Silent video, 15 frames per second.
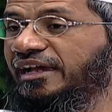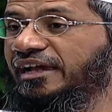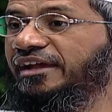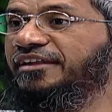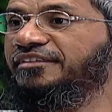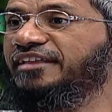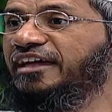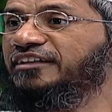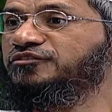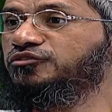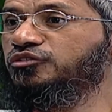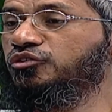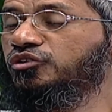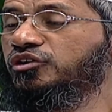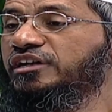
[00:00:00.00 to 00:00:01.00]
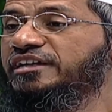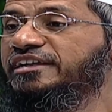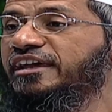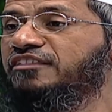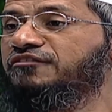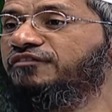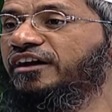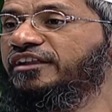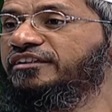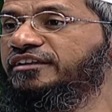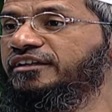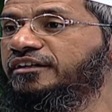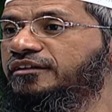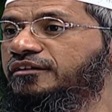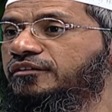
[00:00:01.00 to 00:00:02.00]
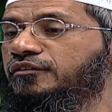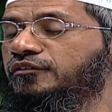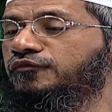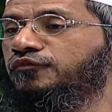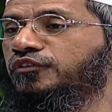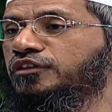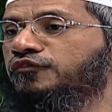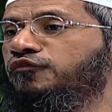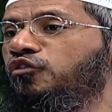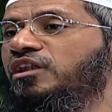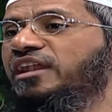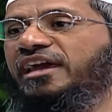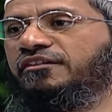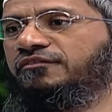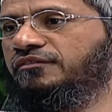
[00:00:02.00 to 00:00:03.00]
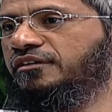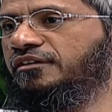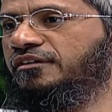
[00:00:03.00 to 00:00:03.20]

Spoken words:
it is as though he has fasted for the full life,